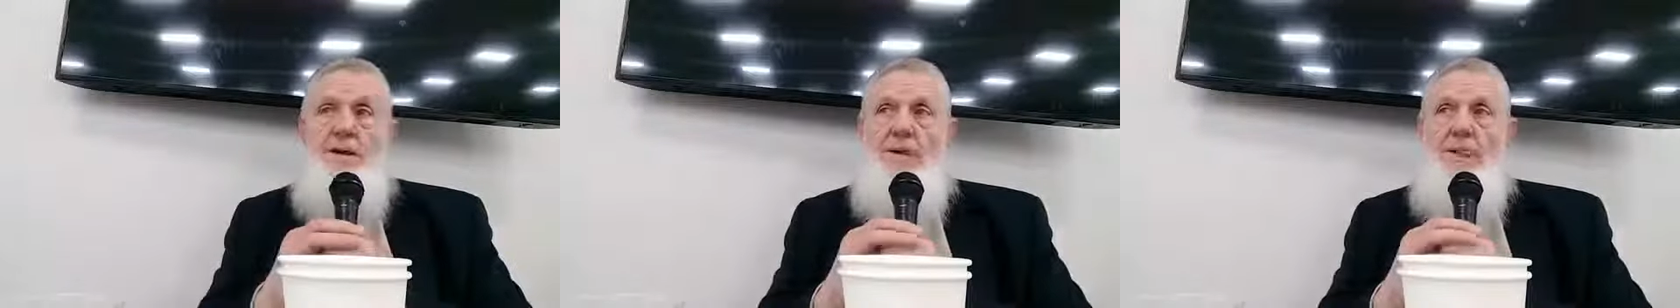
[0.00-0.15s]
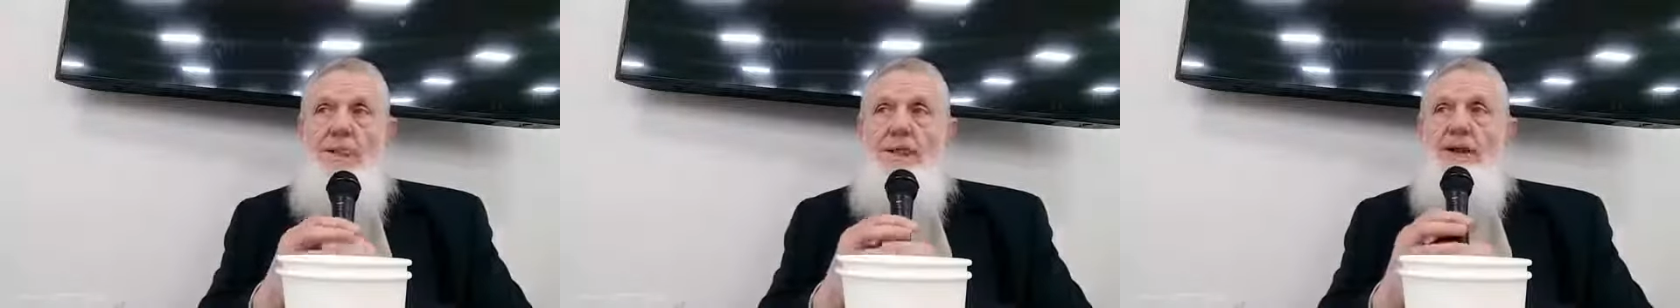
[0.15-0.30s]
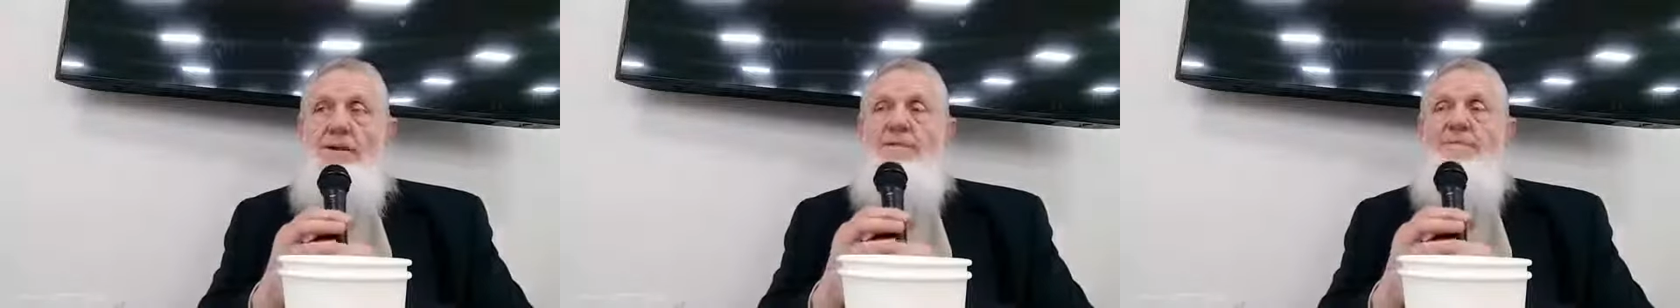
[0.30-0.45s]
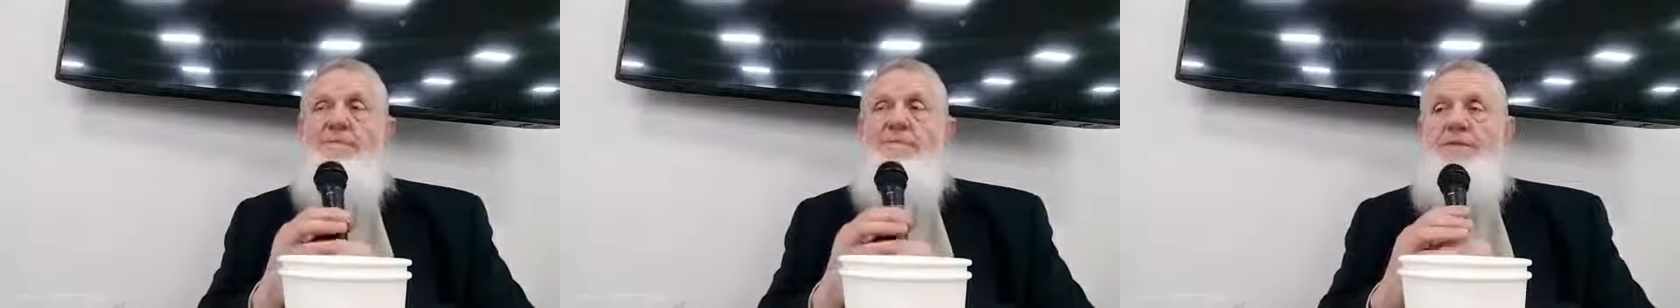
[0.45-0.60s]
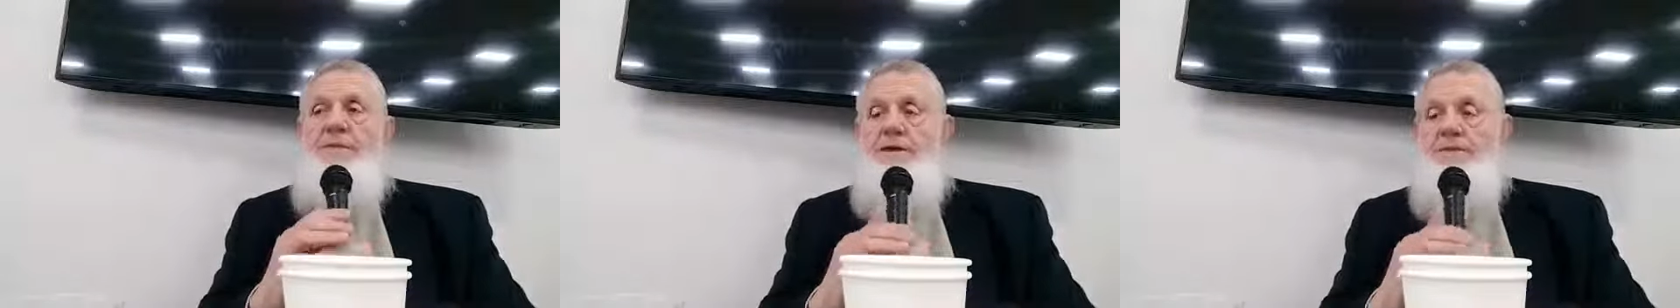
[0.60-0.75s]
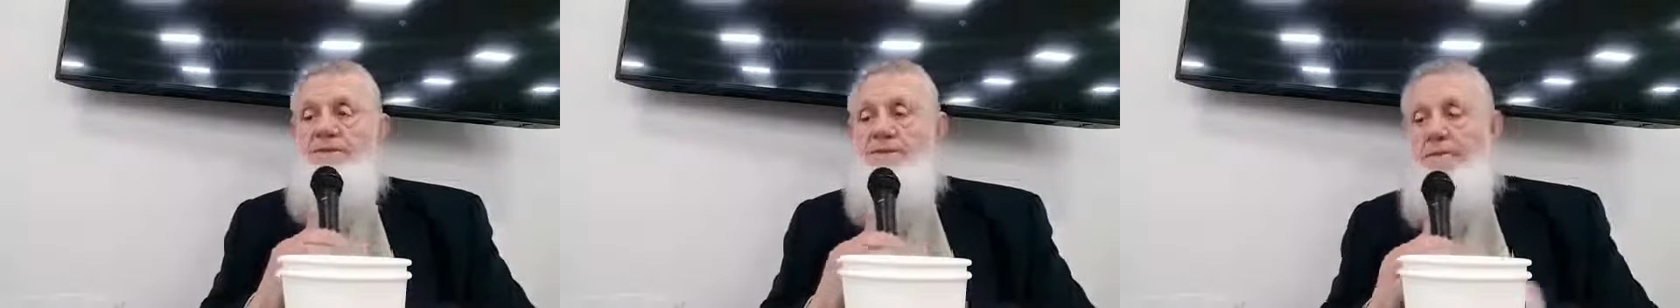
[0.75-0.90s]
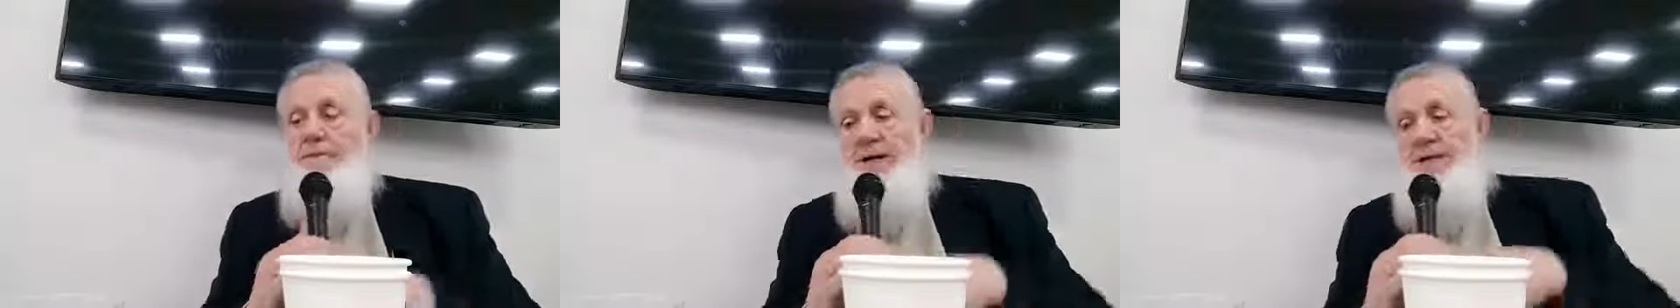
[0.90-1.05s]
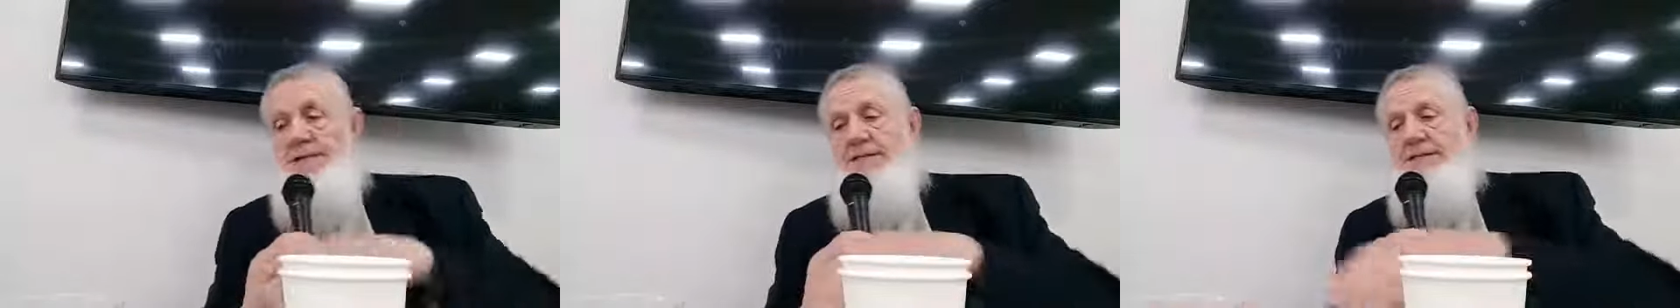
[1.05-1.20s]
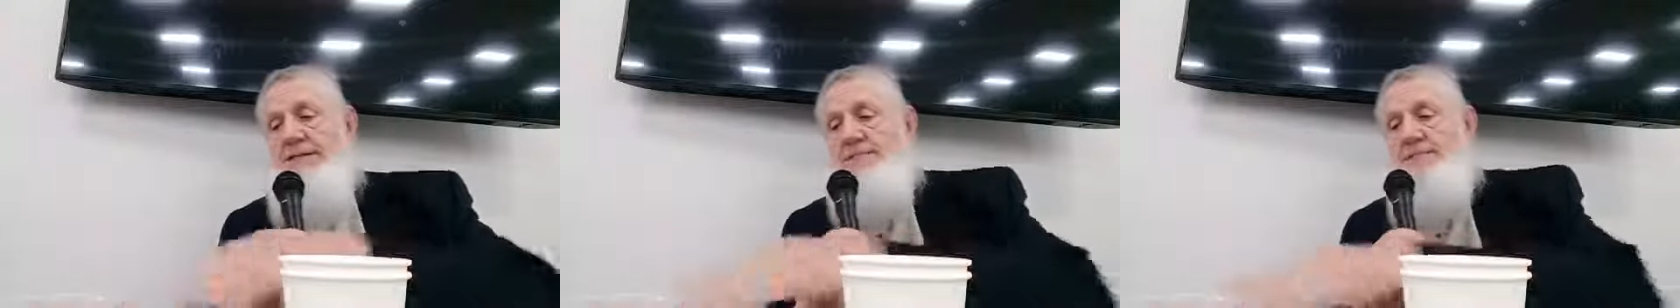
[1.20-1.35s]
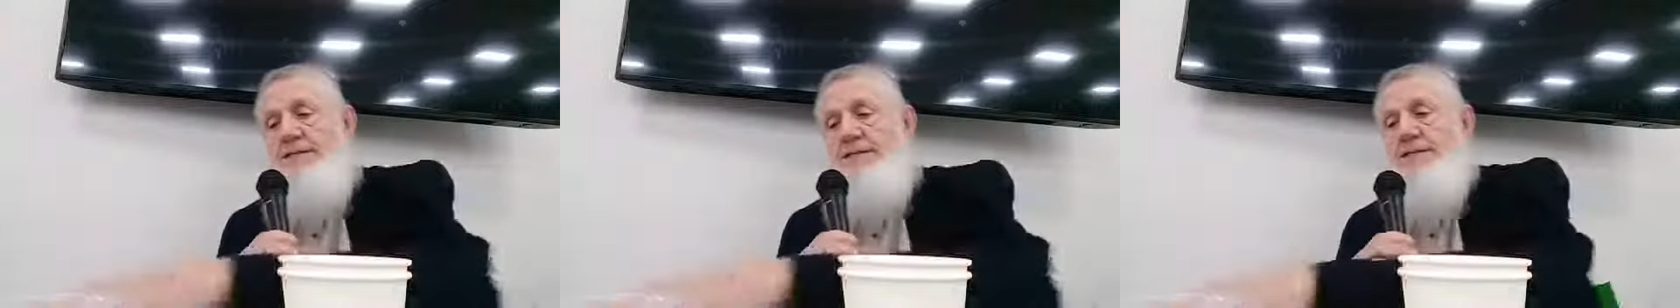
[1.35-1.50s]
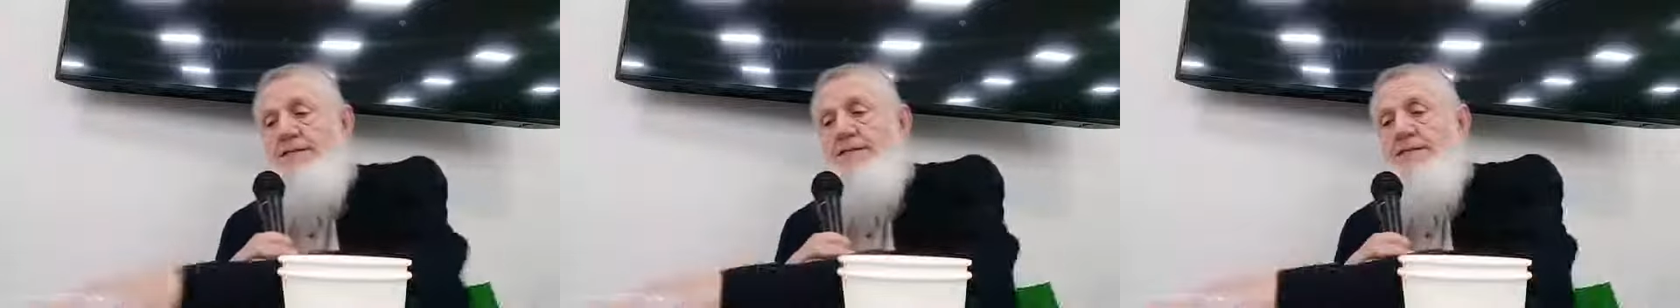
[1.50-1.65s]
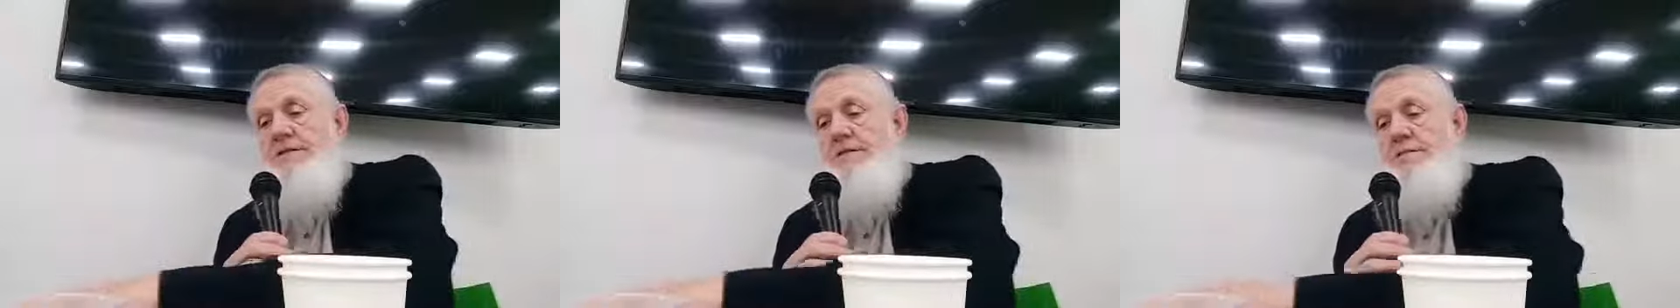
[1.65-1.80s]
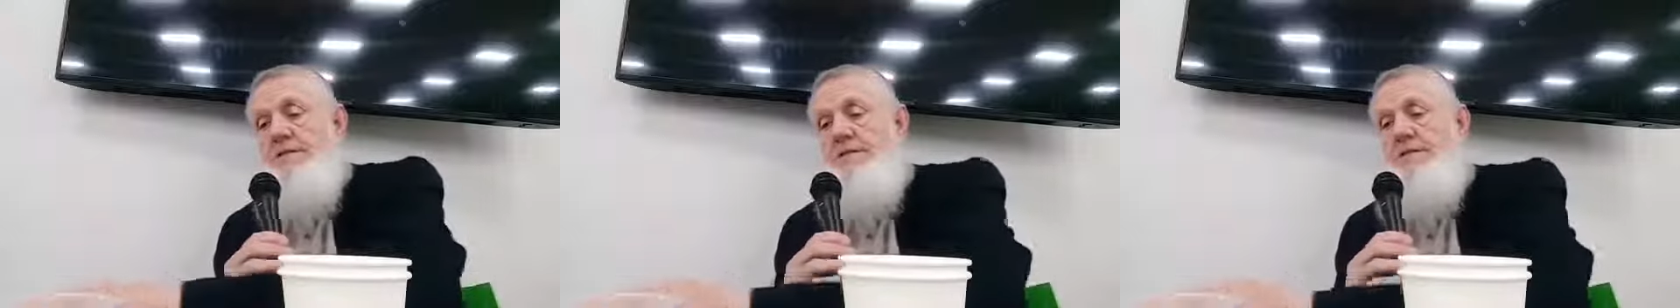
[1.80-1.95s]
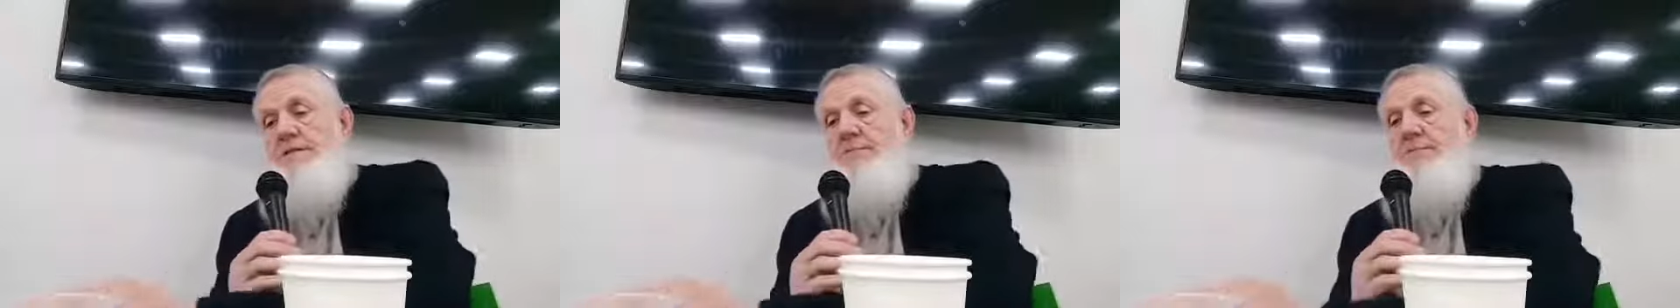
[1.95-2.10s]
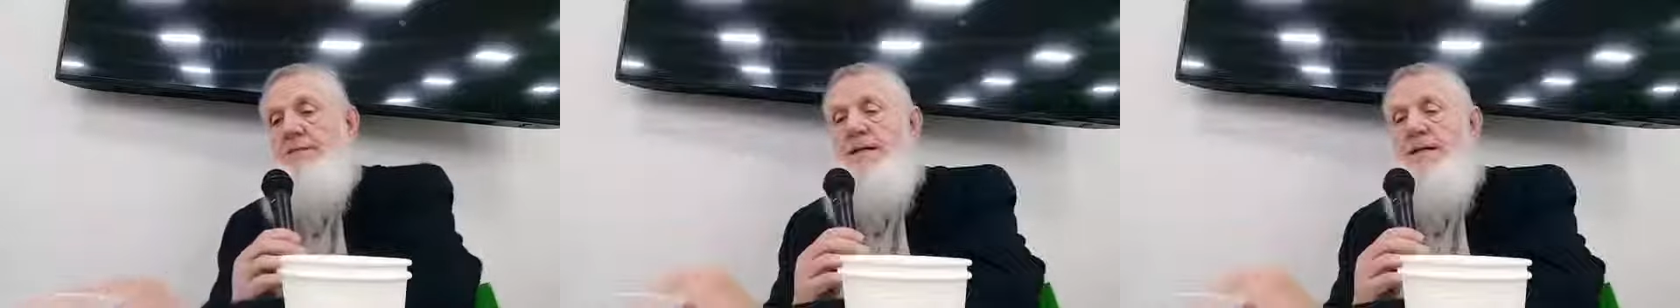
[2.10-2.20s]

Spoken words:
There's a basic message. I'm going to repeat